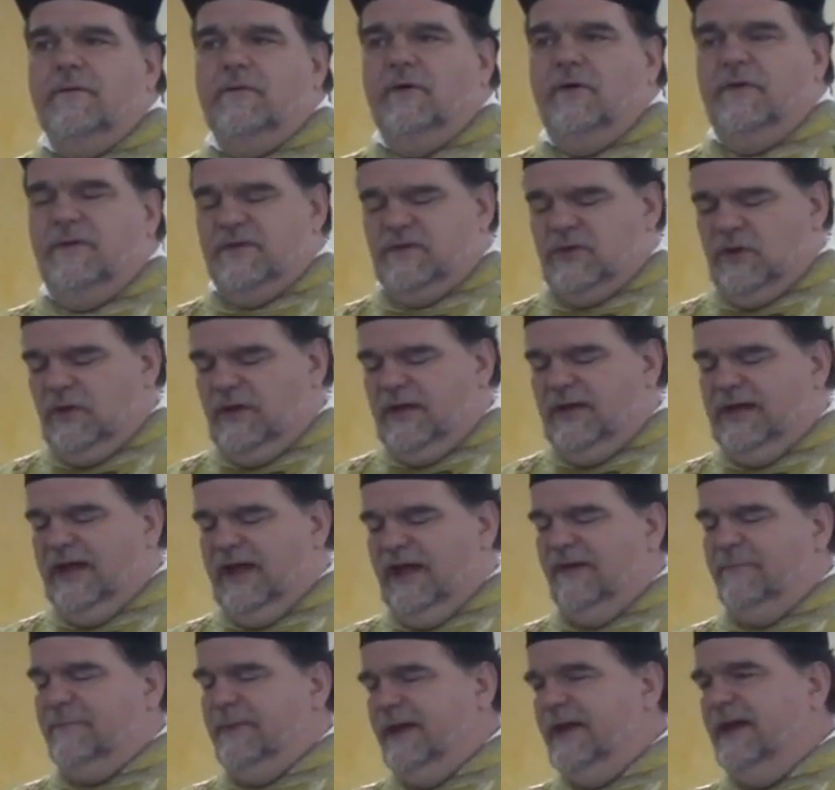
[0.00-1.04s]
On this holy
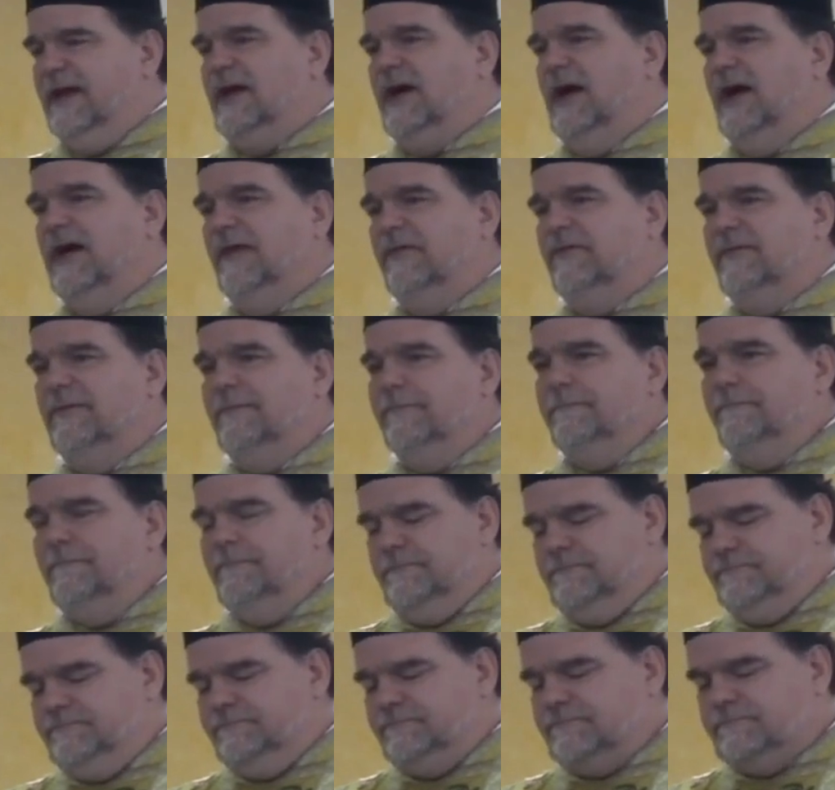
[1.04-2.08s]
day of Pentecost,
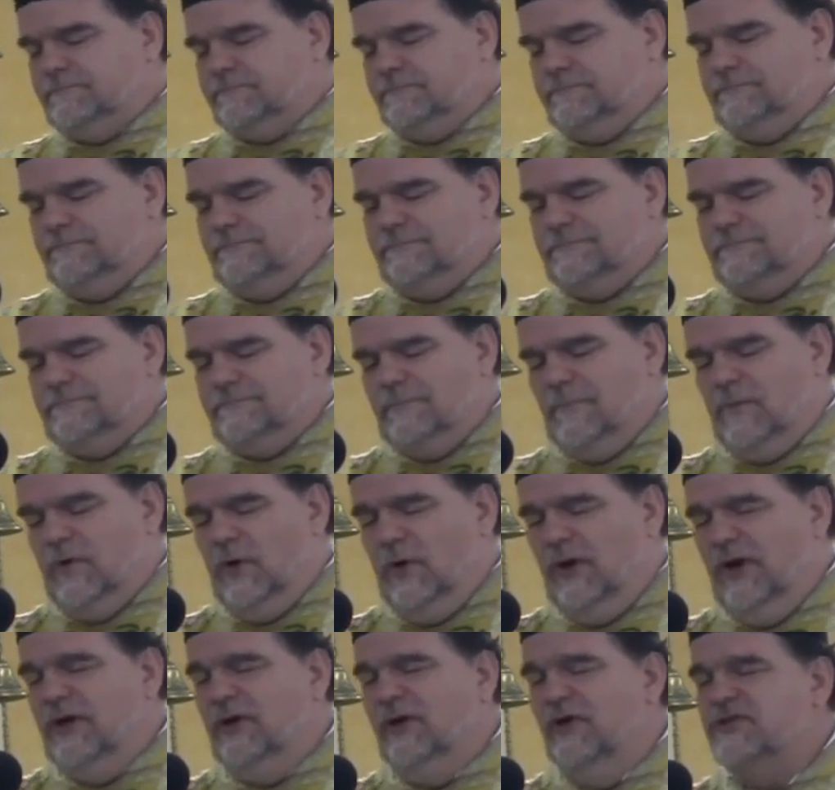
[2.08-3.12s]
the
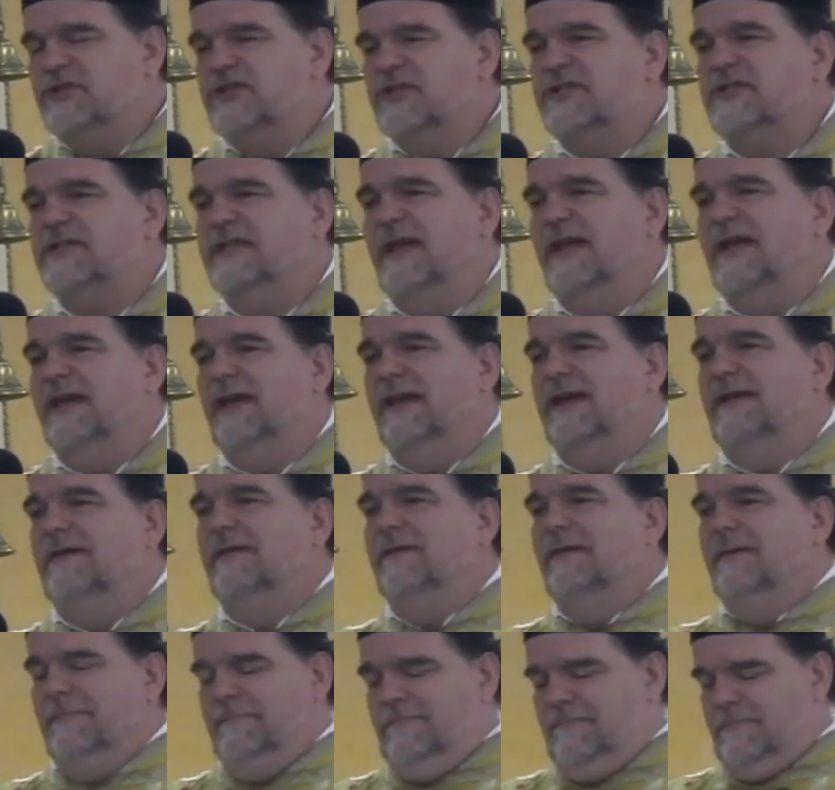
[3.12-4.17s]
Holy Ghost descended,
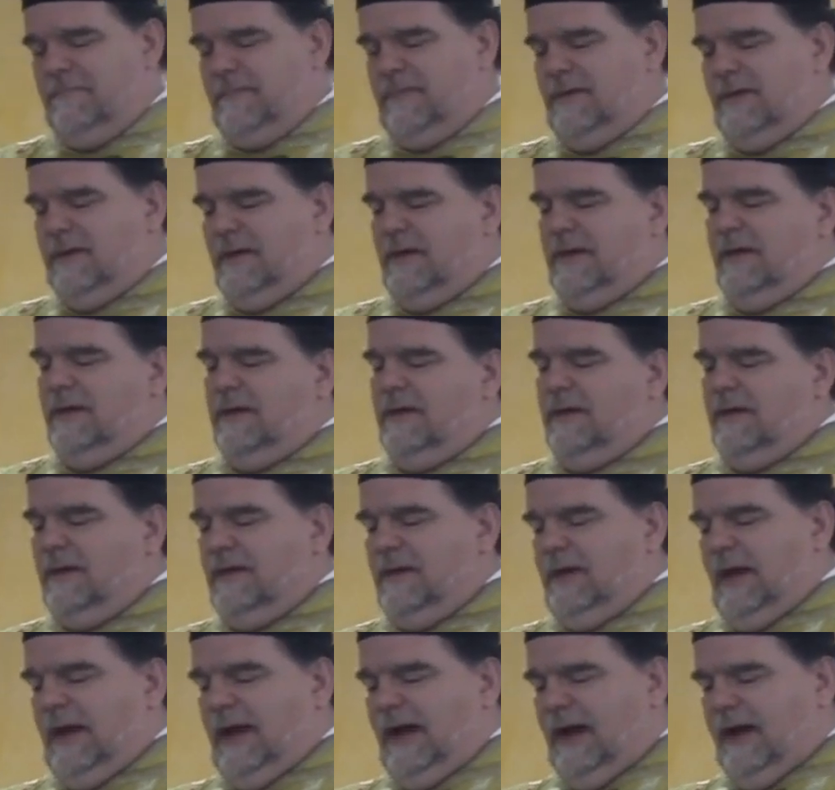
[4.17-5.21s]

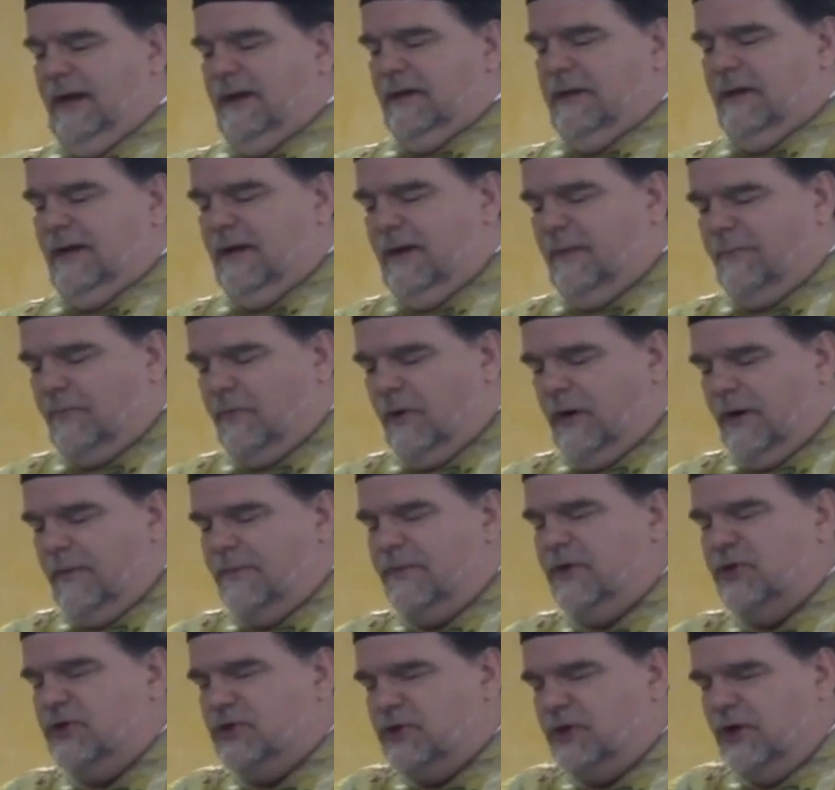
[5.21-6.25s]
and he
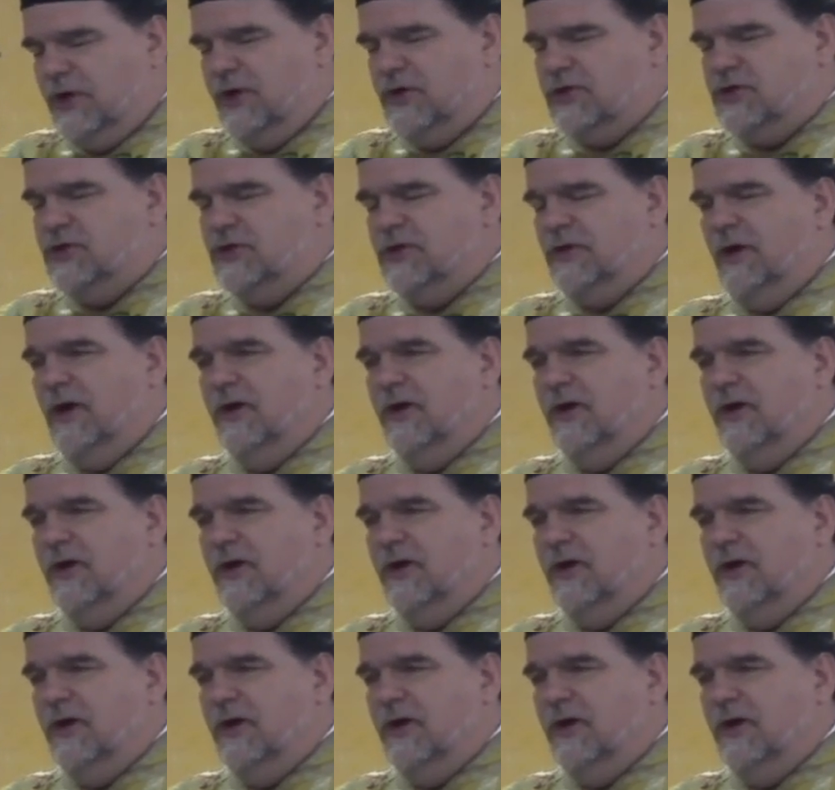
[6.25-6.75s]
brought the church